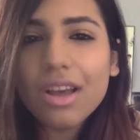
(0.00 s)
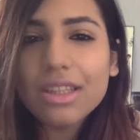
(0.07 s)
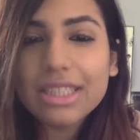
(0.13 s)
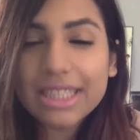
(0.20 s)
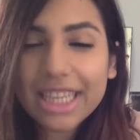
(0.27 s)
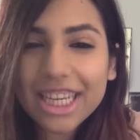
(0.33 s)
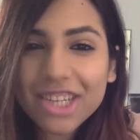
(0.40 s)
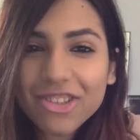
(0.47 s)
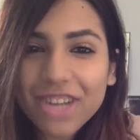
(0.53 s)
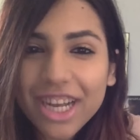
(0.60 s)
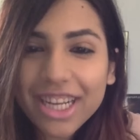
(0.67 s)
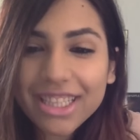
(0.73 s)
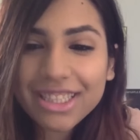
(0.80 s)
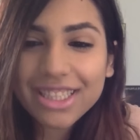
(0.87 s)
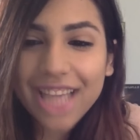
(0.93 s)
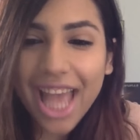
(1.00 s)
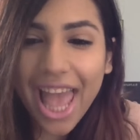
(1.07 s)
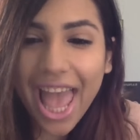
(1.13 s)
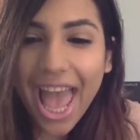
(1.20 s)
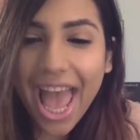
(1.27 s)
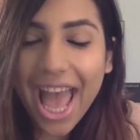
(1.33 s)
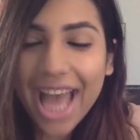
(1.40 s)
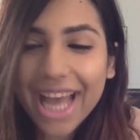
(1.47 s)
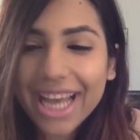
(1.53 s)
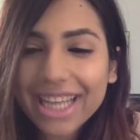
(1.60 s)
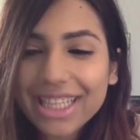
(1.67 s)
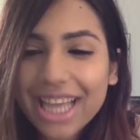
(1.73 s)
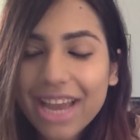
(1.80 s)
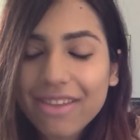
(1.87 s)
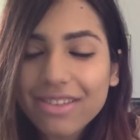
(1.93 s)
secret,
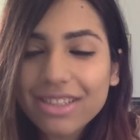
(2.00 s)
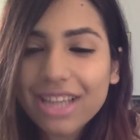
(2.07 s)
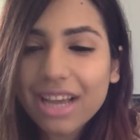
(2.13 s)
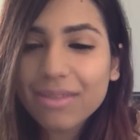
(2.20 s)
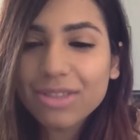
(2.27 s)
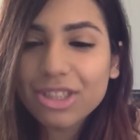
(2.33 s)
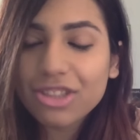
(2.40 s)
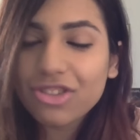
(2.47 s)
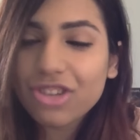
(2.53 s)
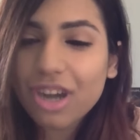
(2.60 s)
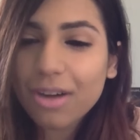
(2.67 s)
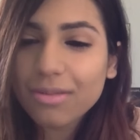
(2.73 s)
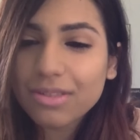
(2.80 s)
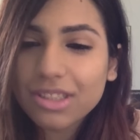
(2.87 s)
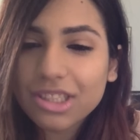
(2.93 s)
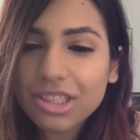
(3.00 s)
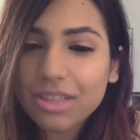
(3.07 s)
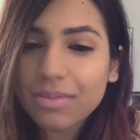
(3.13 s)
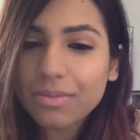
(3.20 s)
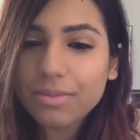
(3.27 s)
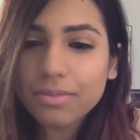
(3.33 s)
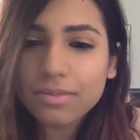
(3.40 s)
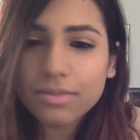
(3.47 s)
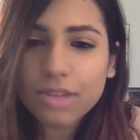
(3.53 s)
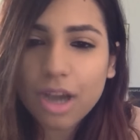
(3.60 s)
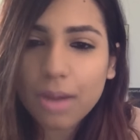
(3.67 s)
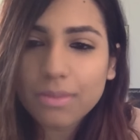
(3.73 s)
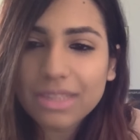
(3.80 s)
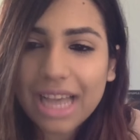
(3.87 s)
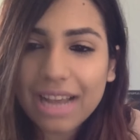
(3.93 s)
and every time she drops, she
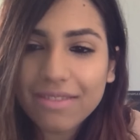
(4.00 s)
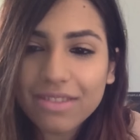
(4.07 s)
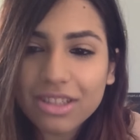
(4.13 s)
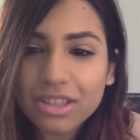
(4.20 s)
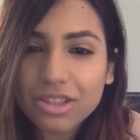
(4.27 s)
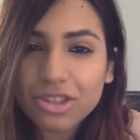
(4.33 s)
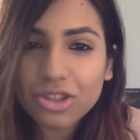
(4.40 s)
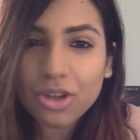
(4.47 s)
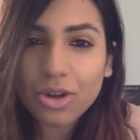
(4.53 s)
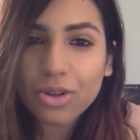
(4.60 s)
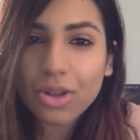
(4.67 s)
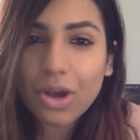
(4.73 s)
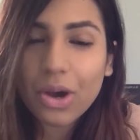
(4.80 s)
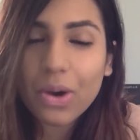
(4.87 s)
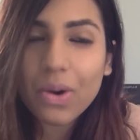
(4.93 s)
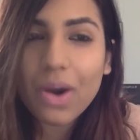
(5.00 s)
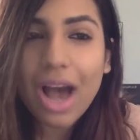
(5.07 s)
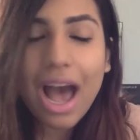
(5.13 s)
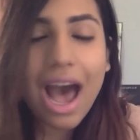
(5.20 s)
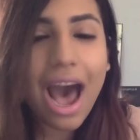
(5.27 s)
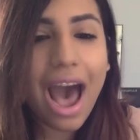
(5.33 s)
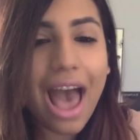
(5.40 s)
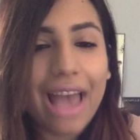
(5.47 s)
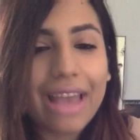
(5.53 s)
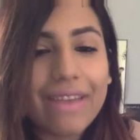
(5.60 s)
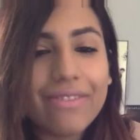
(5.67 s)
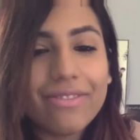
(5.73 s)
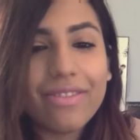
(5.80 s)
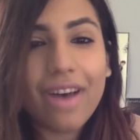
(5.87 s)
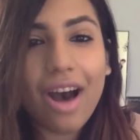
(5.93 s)
comes out with a solo. I
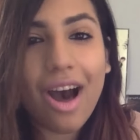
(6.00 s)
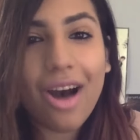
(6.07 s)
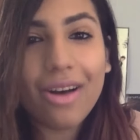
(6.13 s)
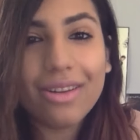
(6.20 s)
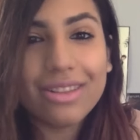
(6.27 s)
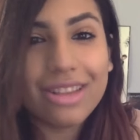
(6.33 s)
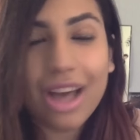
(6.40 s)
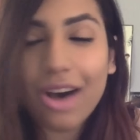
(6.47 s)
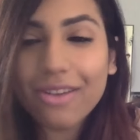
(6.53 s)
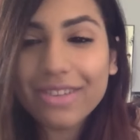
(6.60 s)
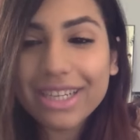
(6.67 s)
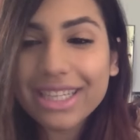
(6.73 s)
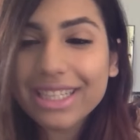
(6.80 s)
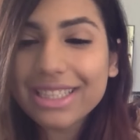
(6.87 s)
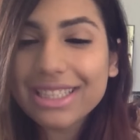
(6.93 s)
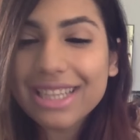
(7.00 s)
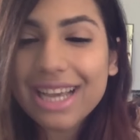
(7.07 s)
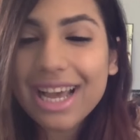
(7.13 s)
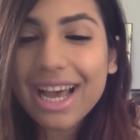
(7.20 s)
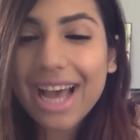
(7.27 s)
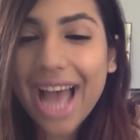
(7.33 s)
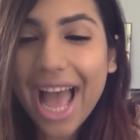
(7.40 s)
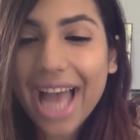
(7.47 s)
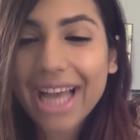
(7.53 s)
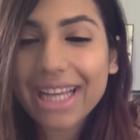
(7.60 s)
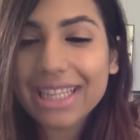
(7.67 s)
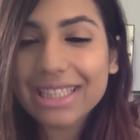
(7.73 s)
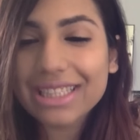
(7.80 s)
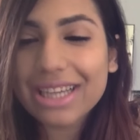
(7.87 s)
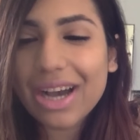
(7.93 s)
I love it.
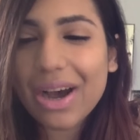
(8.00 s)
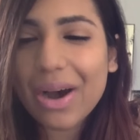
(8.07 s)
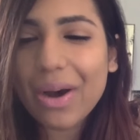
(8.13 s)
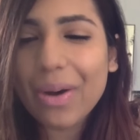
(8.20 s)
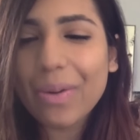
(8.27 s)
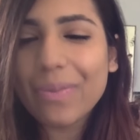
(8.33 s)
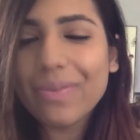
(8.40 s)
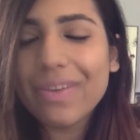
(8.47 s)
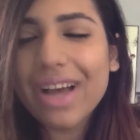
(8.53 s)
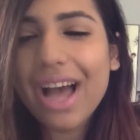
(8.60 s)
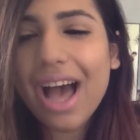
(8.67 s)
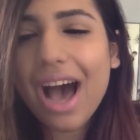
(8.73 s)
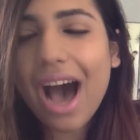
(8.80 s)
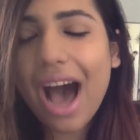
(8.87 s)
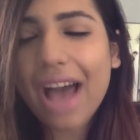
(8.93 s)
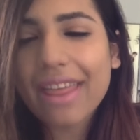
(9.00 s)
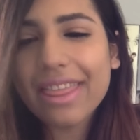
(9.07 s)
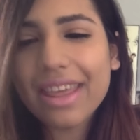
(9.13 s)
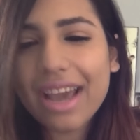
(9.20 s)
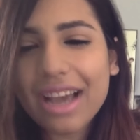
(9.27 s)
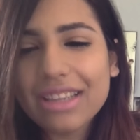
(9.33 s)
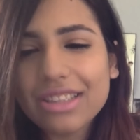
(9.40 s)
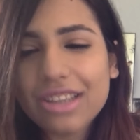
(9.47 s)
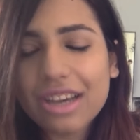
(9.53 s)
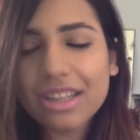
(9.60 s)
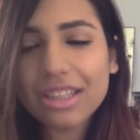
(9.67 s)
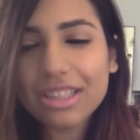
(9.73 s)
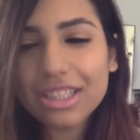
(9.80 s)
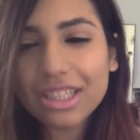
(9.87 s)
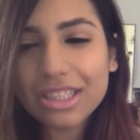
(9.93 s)
And um, I think I saw
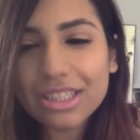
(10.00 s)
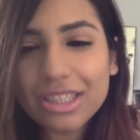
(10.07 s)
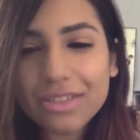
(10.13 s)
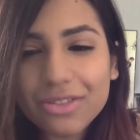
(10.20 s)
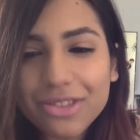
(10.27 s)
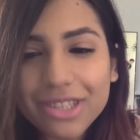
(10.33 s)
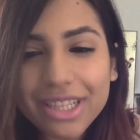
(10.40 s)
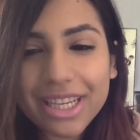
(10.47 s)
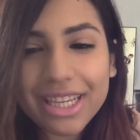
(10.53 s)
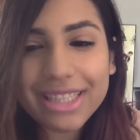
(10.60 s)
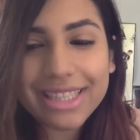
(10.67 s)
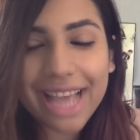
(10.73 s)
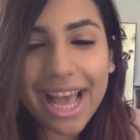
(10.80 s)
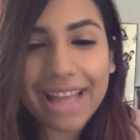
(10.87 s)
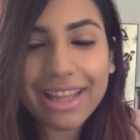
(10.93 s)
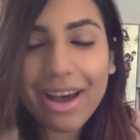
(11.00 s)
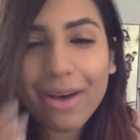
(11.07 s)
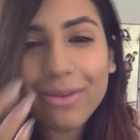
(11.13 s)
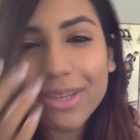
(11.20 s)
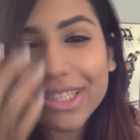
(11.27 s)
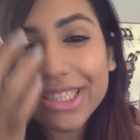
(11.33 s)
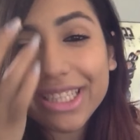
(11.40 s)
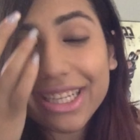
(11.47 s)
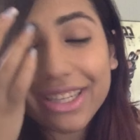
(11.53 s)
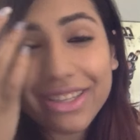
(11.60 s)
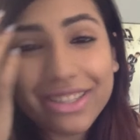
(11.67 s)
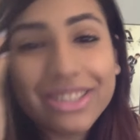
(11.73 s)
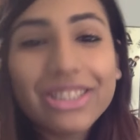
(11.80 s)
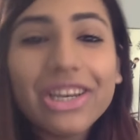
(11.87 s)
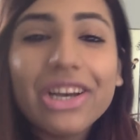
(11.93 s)
the teaser for this, and obviously it
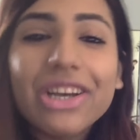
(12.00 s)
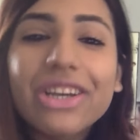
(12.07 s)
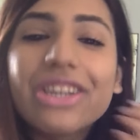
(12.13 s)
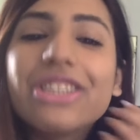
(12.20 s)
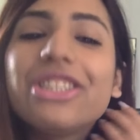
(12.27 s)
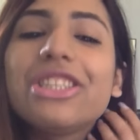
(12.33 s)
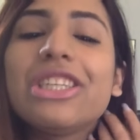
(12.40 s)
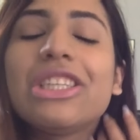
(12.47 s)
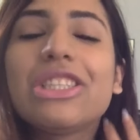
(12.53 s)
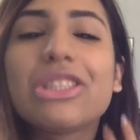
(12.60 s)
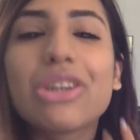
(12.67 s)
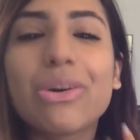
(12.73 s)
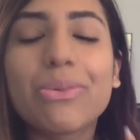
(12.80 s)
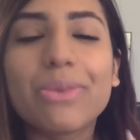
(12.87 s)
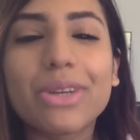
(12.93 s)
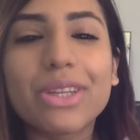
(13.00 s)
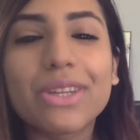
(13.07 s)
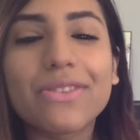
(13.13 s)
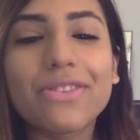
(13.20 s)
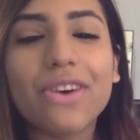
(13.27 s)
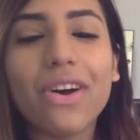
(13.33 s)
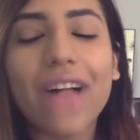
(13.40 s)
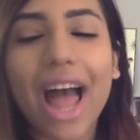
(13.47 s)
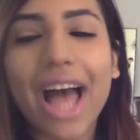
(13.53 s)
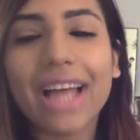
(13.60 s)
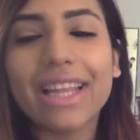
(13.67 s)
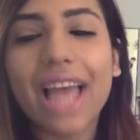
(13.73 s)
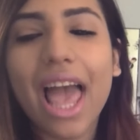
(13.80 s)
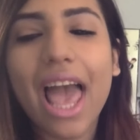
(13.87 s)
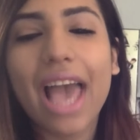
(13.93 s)
looks so good. She's so beautiful,
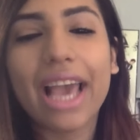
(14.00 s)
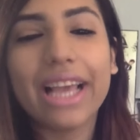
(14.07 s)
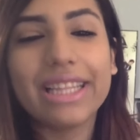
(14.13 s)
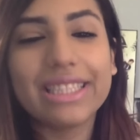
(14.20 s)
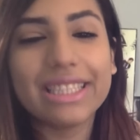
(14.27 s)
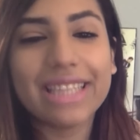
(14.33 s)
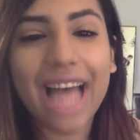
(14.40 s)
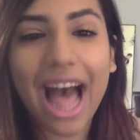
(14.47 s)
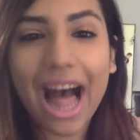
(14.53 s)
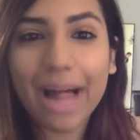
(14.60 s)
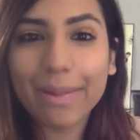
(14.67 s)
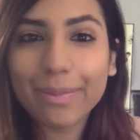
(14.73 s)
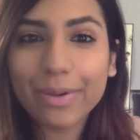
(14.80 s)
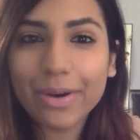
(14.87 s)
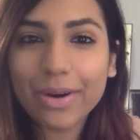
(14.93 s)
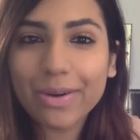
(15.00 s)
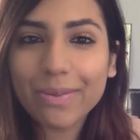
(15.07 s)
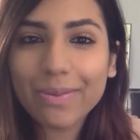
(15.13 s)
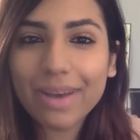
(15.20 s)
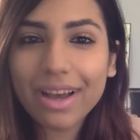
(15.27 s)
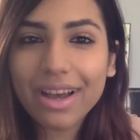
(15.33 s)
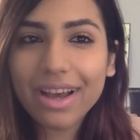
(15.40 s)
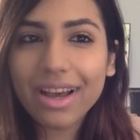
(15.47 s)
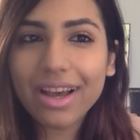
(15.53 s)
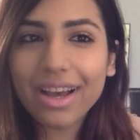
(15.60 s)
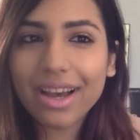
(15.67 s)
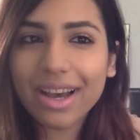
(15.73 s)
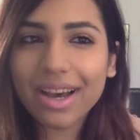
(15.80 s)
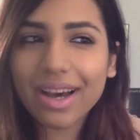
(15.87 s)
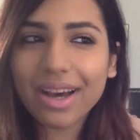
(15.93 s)
and it's an album.
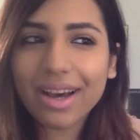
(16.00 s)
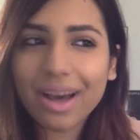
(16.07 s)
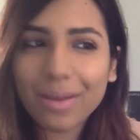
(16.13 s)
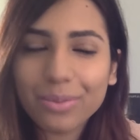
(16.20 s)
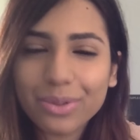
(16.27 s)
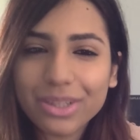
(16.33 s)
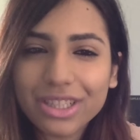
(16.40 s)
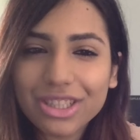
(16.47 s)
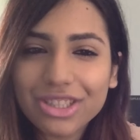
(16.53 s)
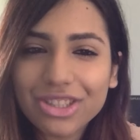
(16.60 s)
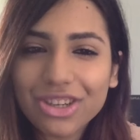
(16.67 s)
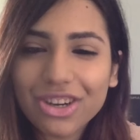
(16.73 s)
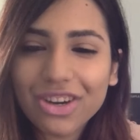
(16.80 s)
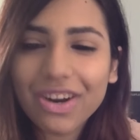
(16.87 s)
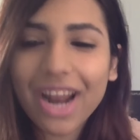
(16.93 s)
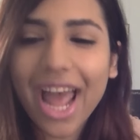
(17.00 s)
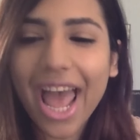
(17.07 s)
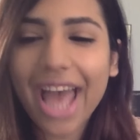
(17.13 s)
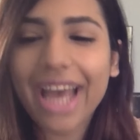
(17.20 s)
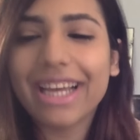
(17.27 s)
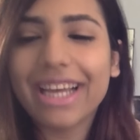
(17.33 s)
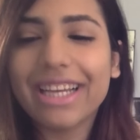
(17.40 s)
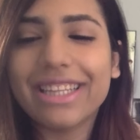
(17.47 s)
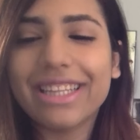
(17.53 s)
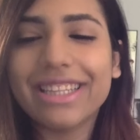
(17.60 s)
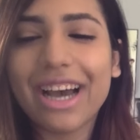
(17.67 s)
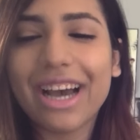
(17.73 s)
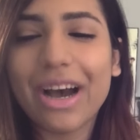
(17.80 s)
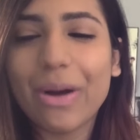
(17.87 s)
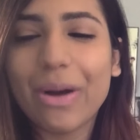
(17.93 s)
Uh, I'm pretty sure, and
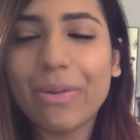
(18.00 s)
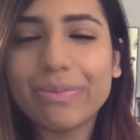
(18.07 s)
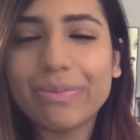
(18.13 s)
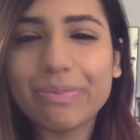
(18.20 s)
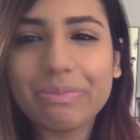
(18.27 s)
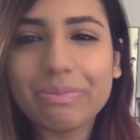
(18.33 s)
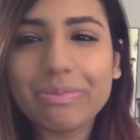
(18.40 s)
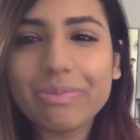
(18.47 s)
um,